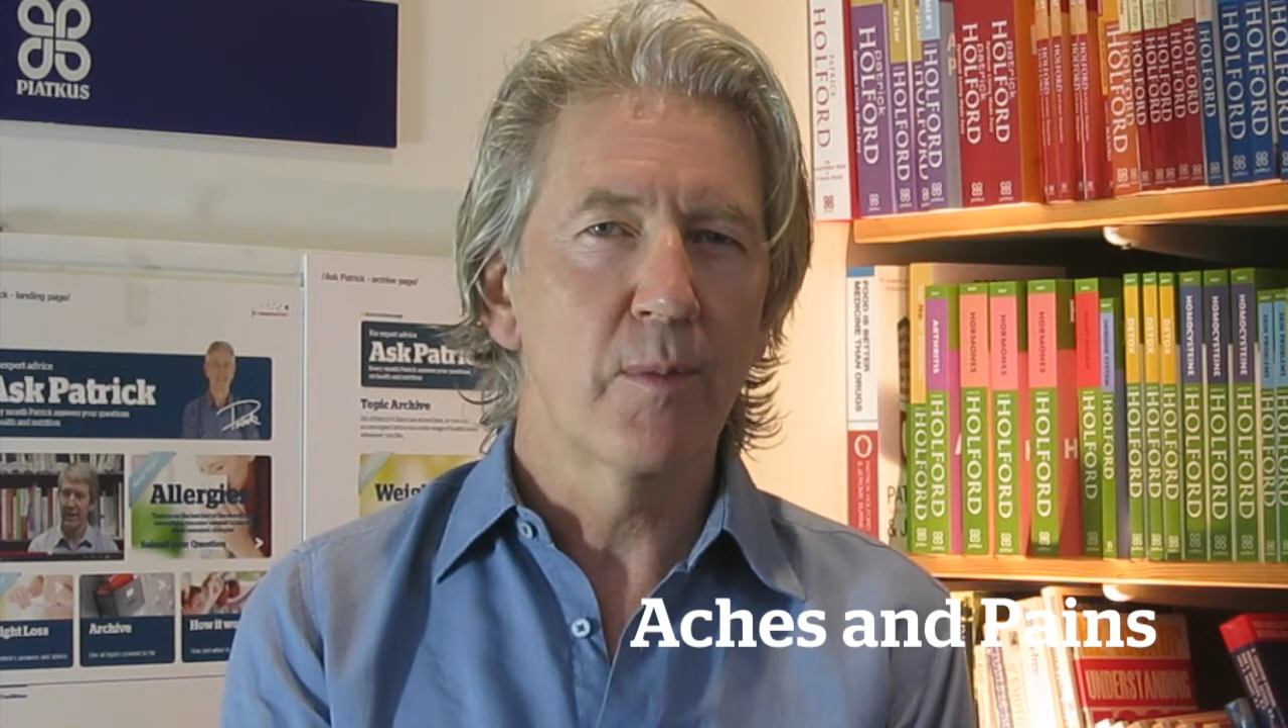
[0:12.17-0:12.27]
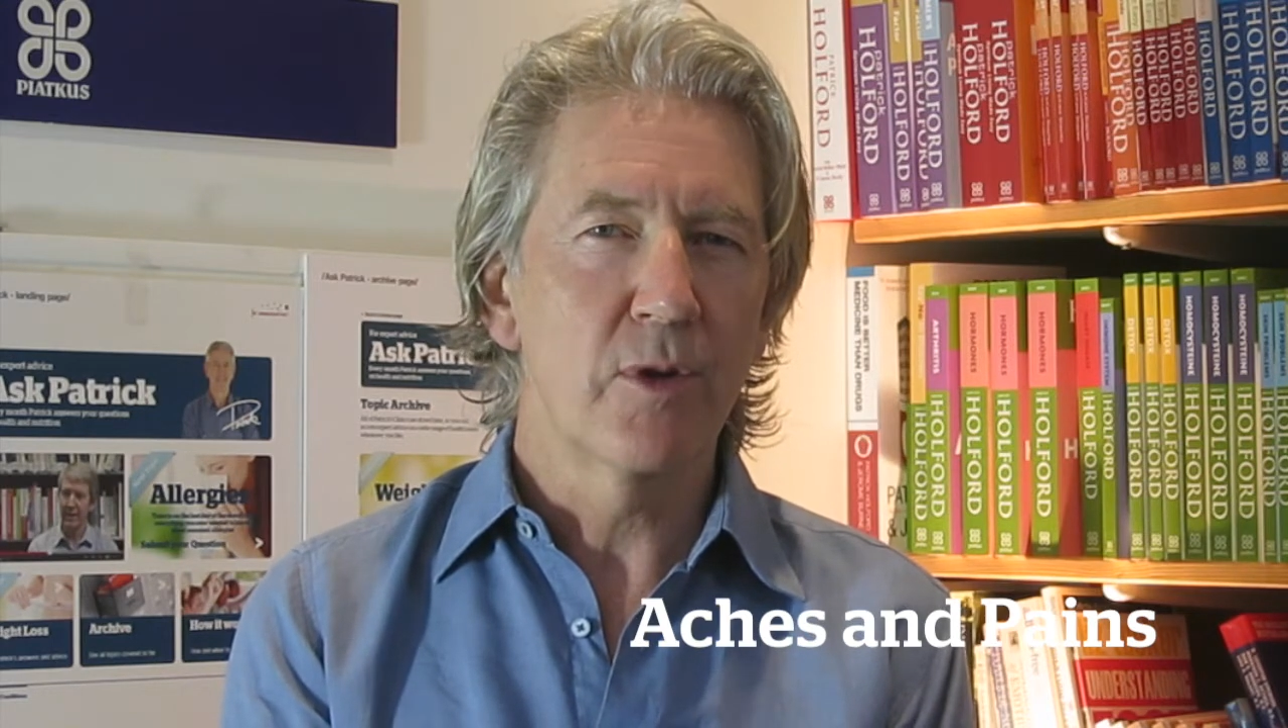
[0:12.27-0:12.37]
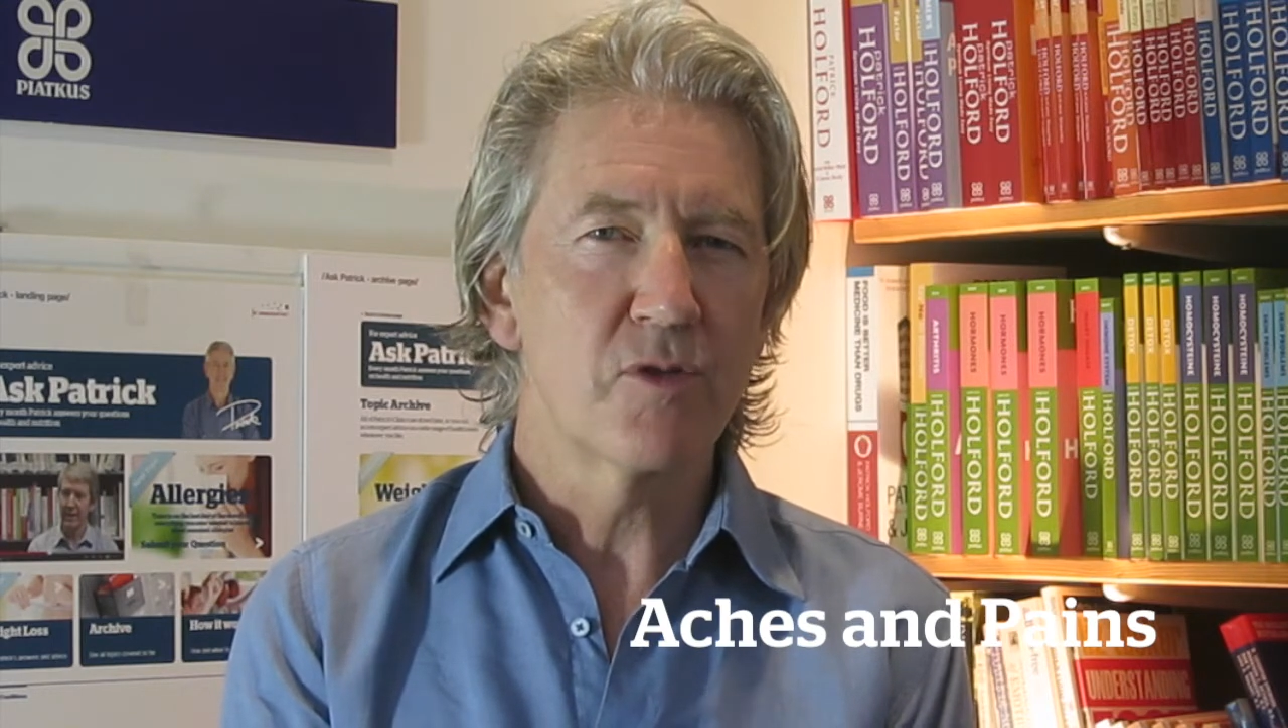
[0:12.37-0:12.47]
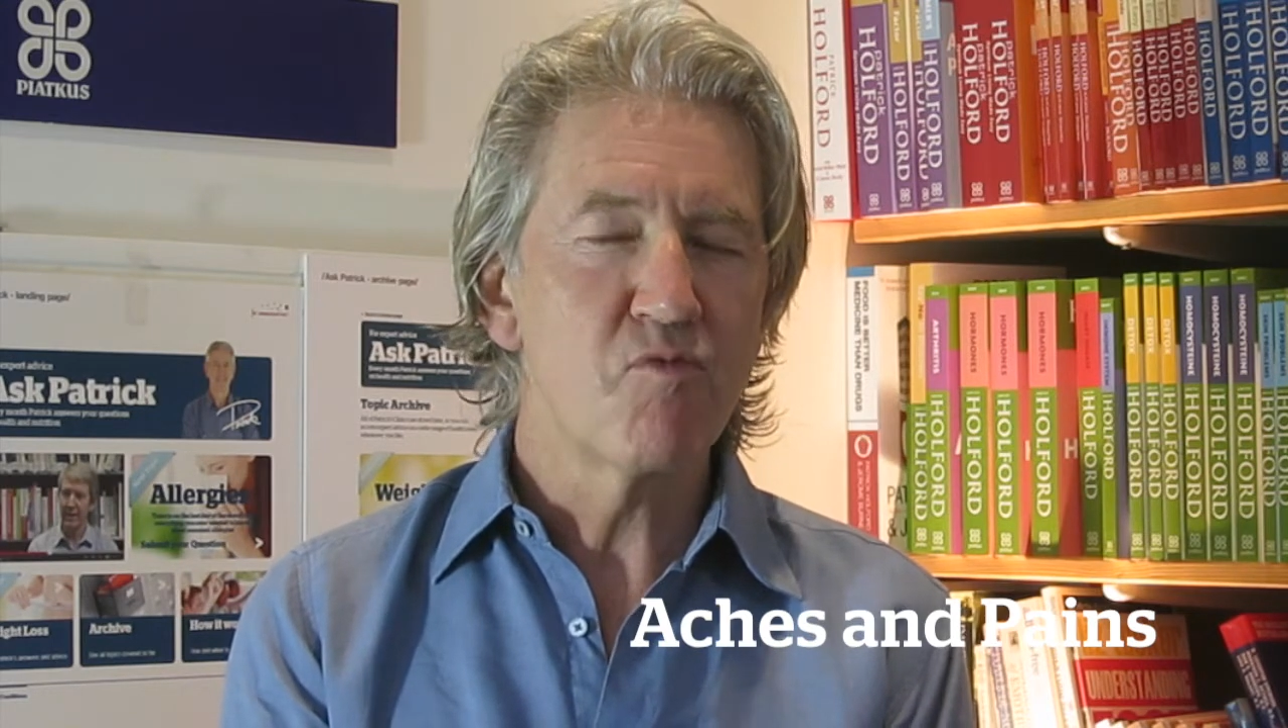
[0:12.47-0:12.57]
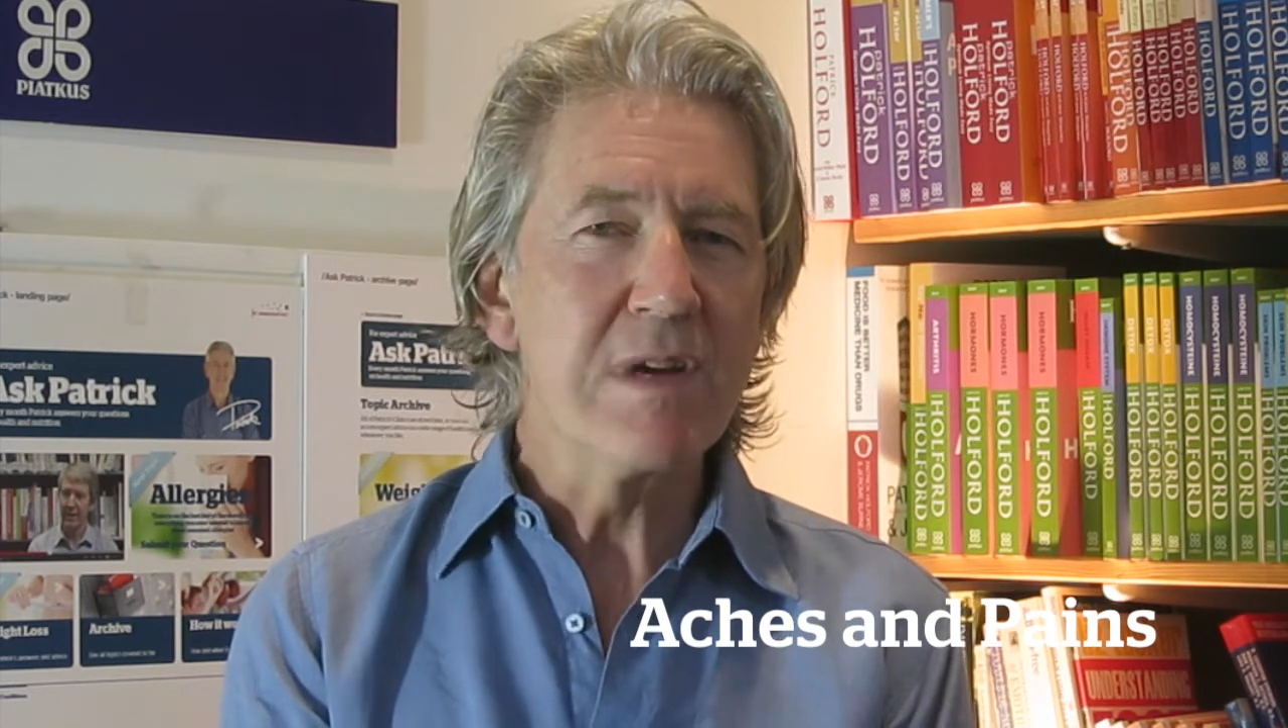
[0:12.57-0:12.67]

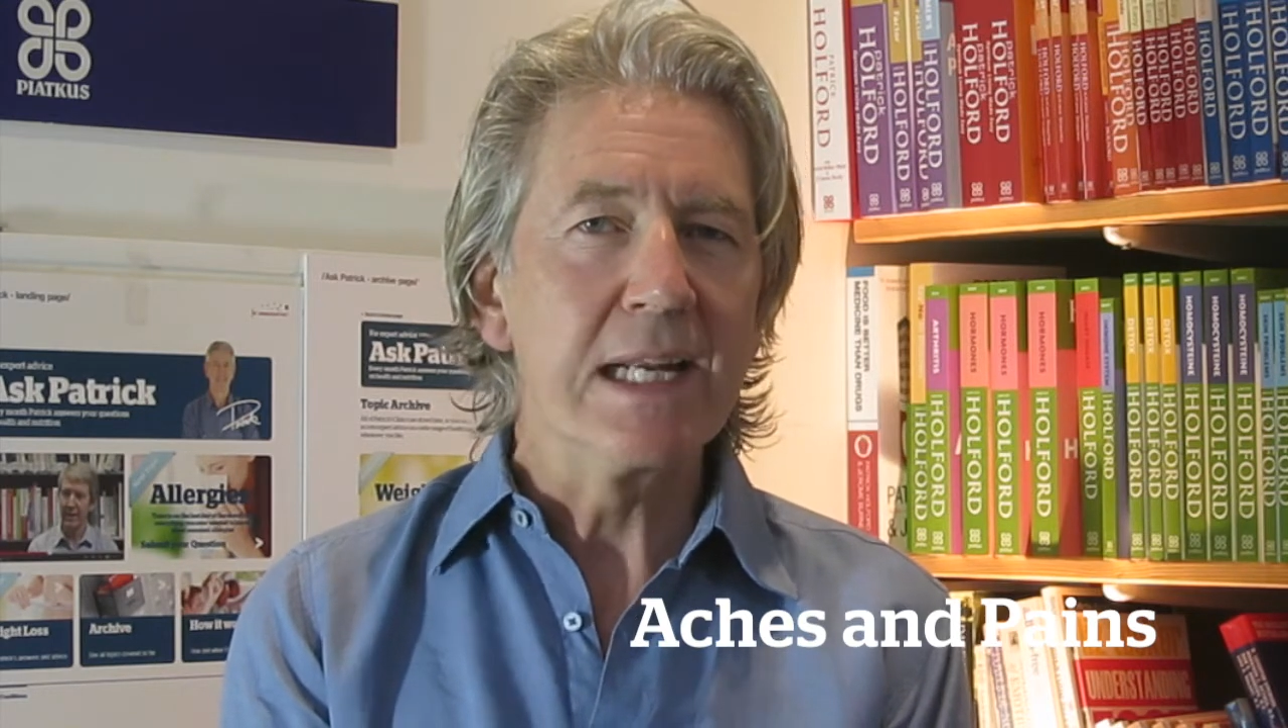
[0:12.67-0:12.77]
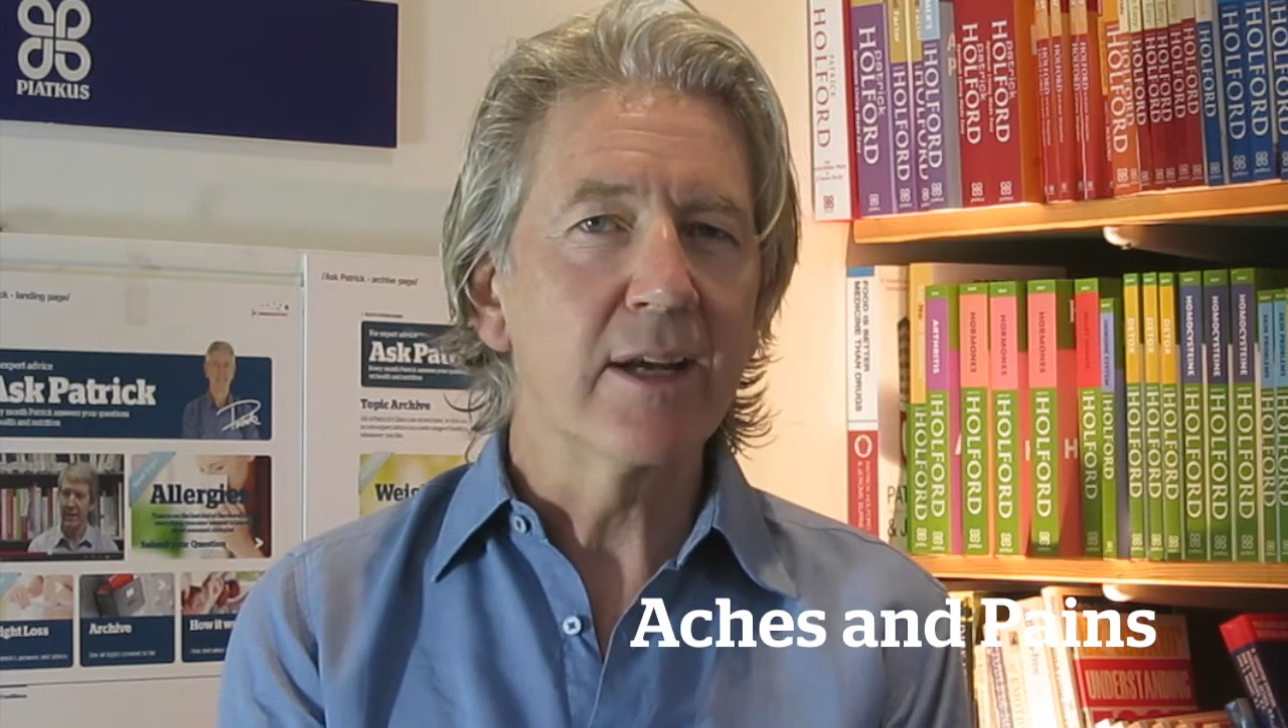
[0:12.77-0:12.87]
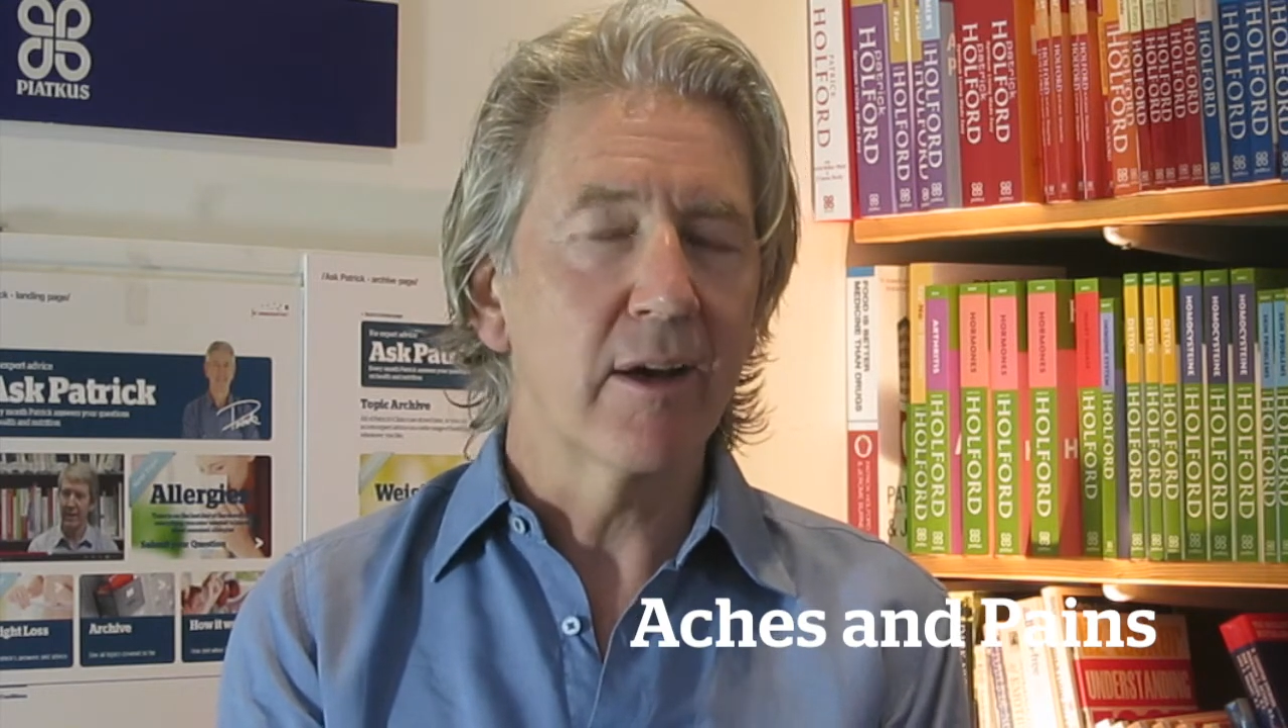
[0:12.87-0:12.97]
what's really